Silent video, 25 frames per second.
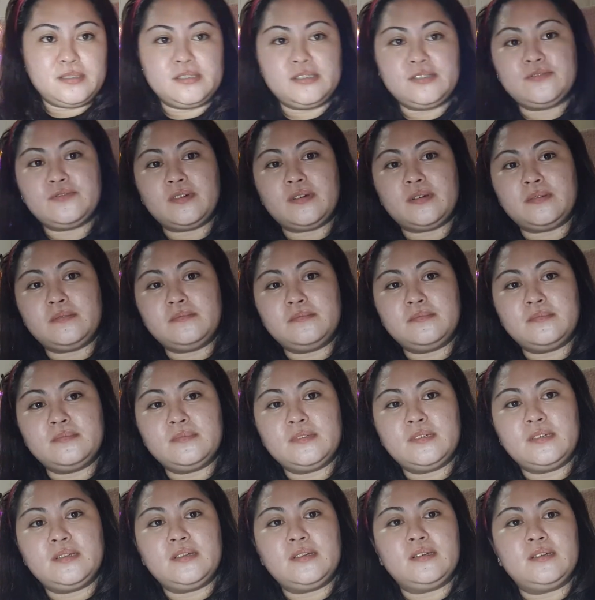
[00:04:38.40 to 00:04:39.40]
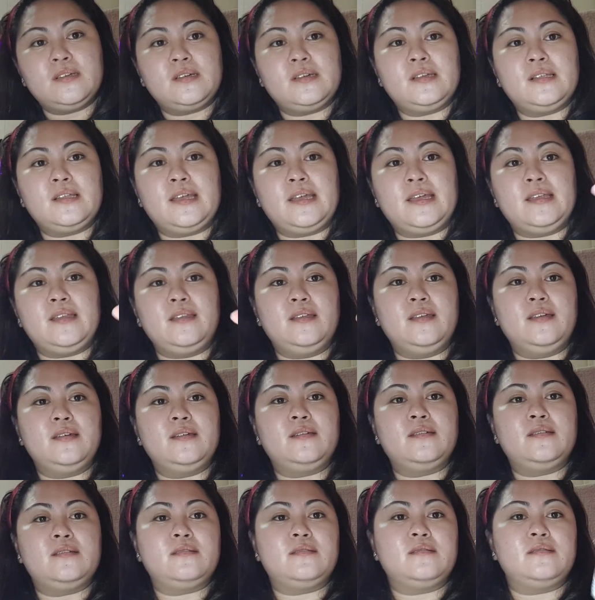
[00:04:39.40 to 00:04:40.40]
It's from Glade.
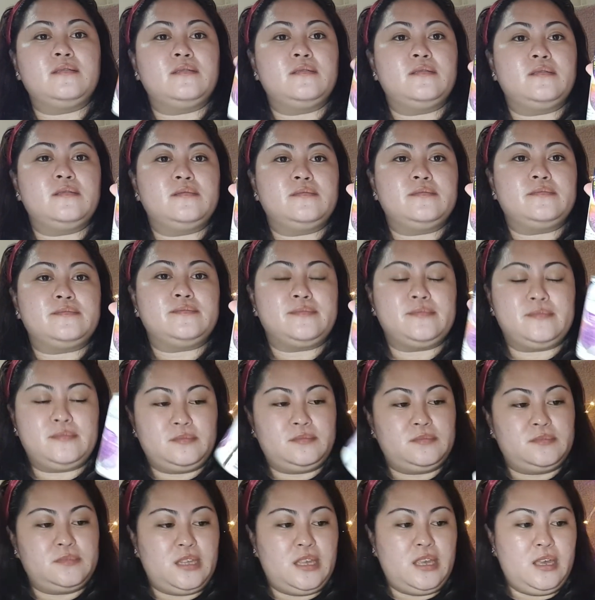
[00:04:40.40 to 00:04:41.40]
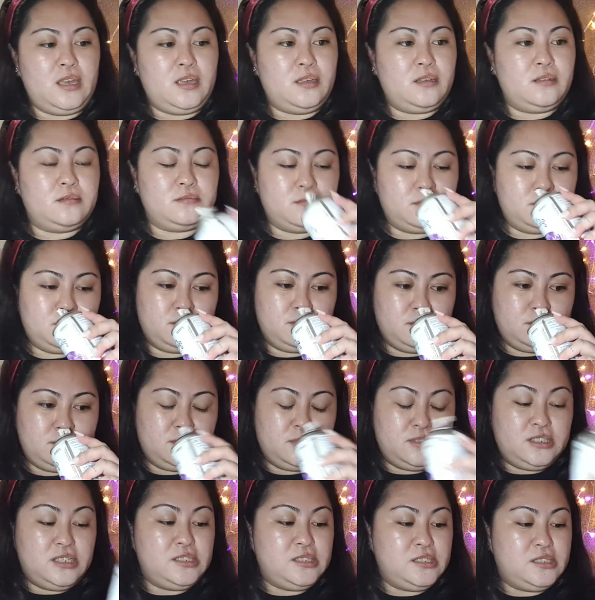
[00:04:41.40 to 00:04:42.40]
Okay,
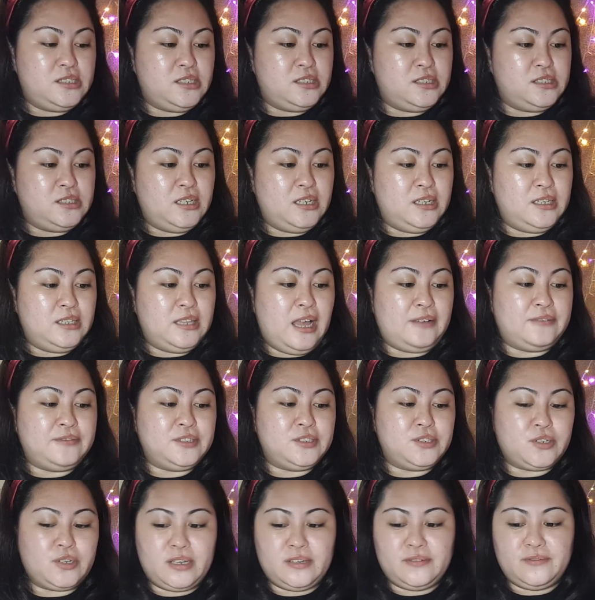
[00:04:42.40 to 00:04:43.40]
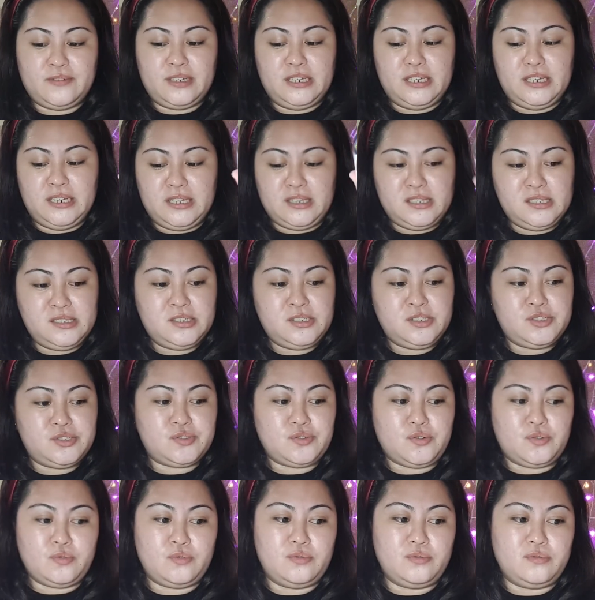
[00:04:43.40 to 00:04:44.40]
this is in lavender and vanilla. This is
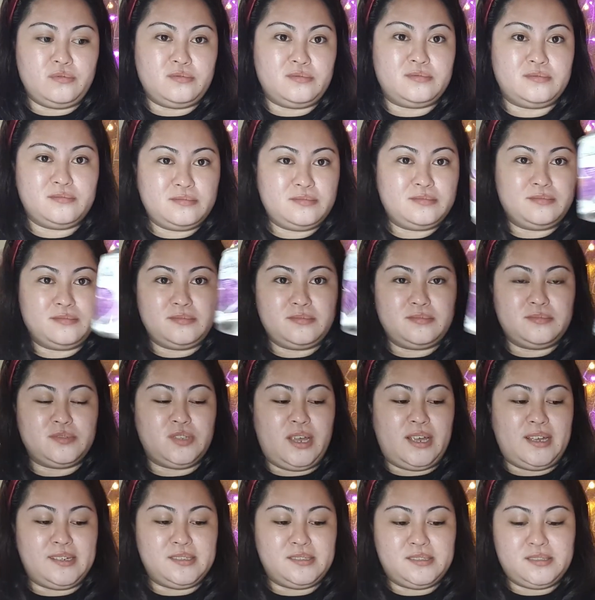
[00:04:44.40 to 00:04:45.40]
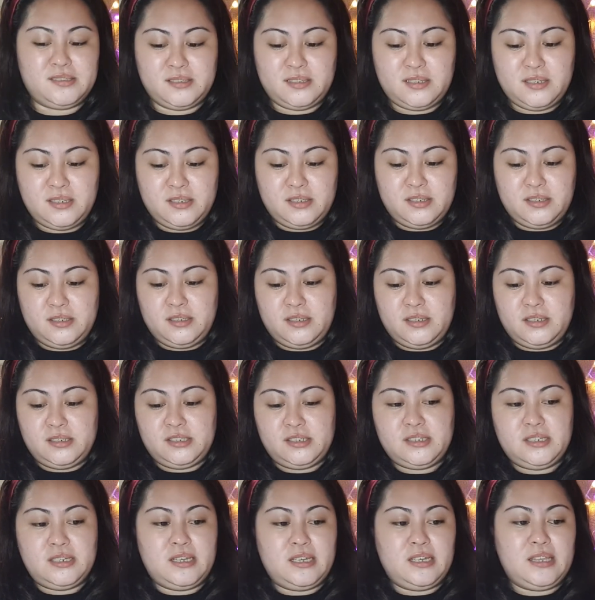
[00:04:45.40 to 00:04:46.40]
so nice.
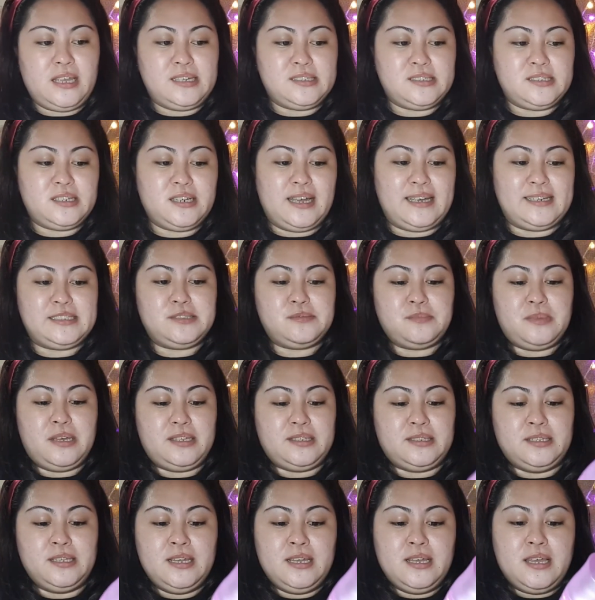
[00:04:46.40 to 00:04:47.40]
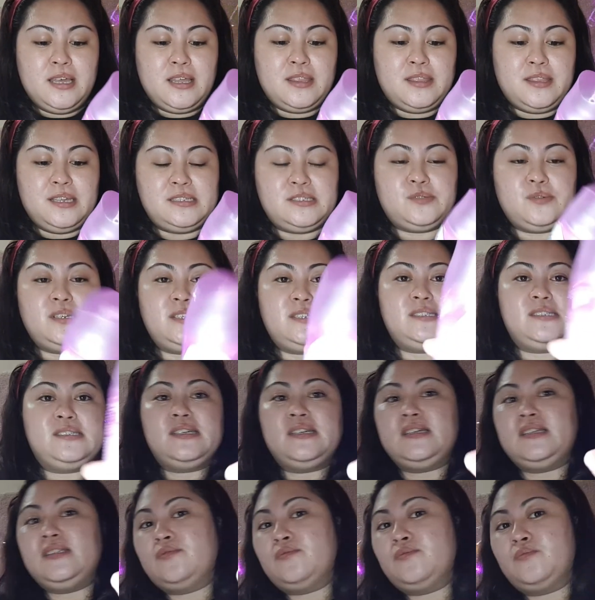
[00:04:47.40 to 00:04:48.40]
It has a nice smell. This one is
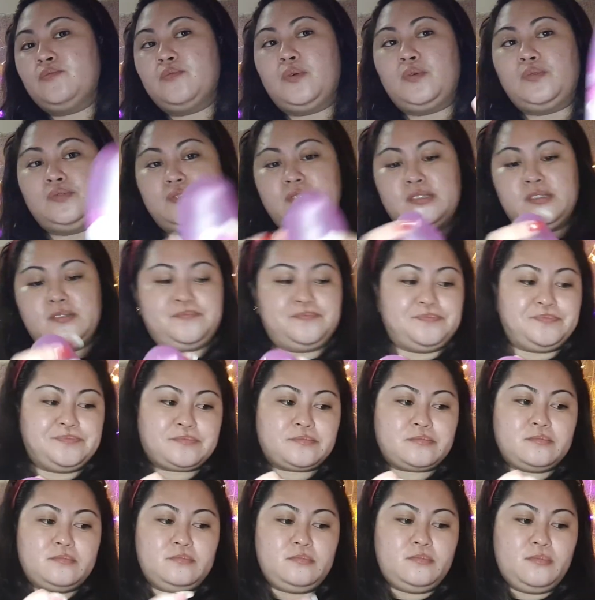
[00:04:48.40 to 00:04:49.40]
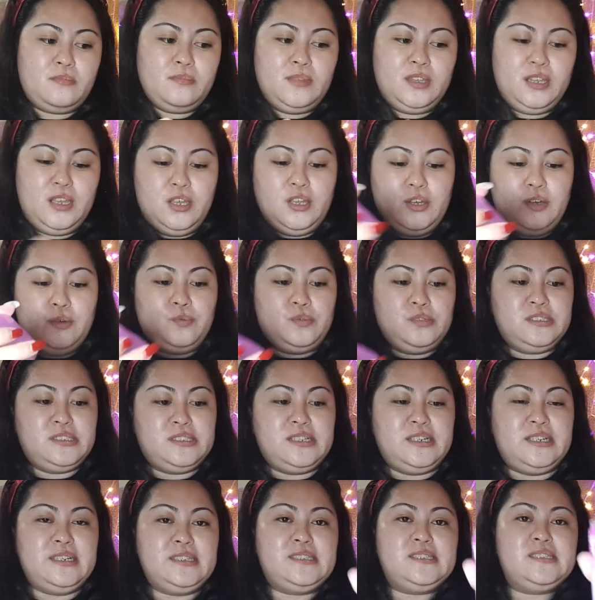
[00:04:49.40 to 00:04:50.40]
in rose. You'll
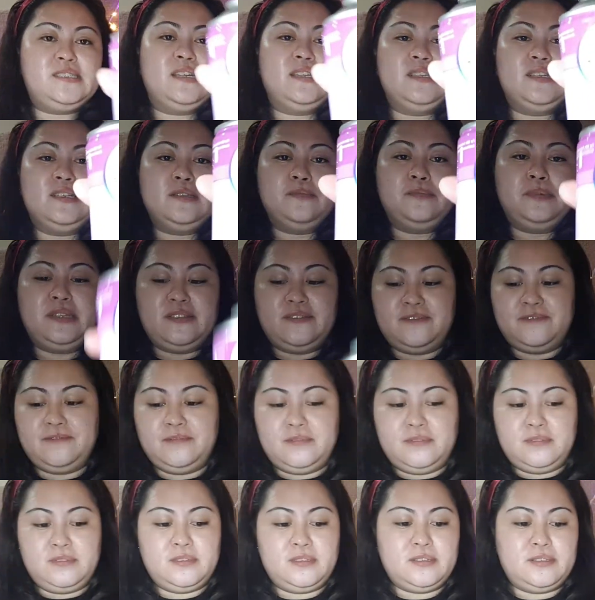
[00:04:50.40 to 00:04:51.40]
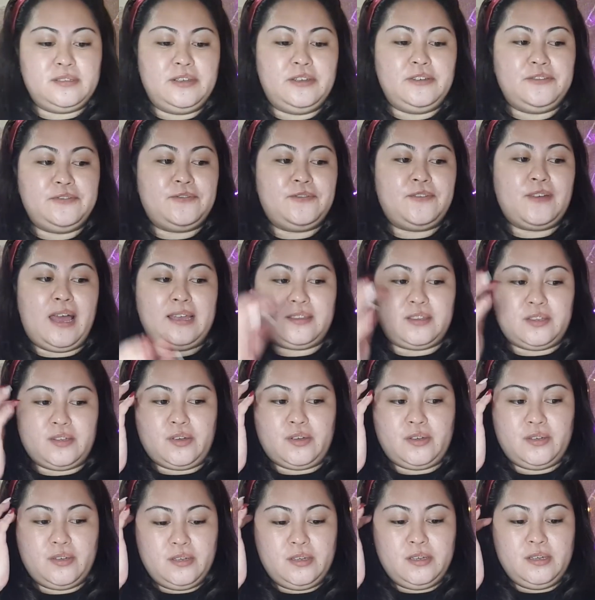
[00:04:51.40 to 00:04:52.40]
see it's a little bit fatter.